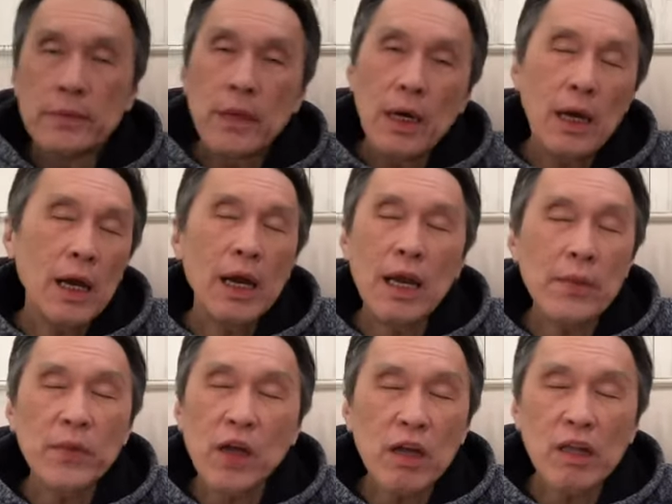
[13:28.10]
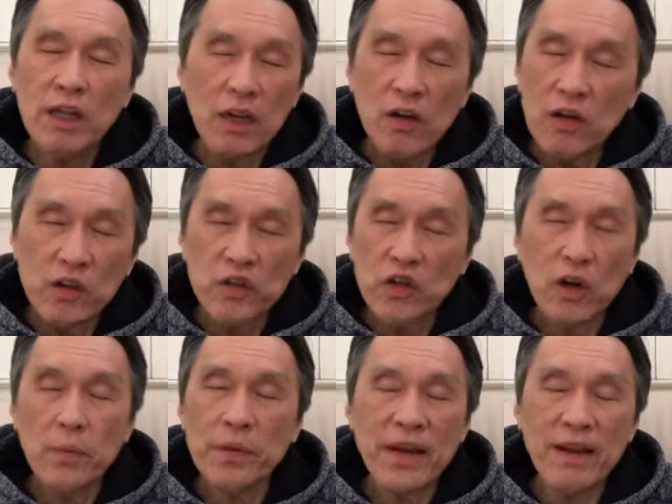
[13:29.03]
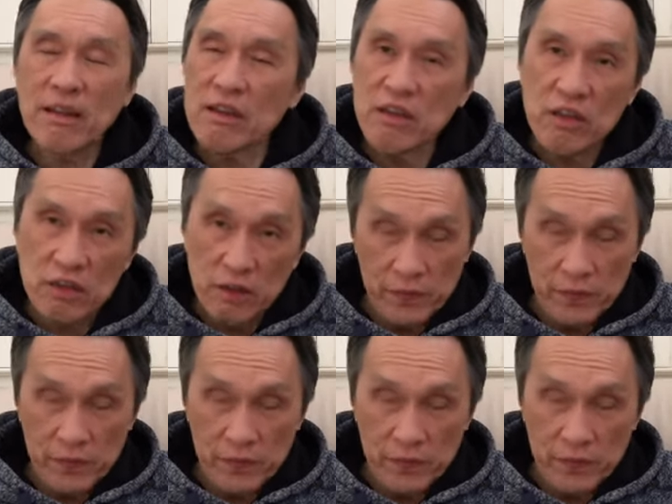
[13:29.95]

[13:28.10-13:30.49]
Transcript: I am not a mojo practitioner.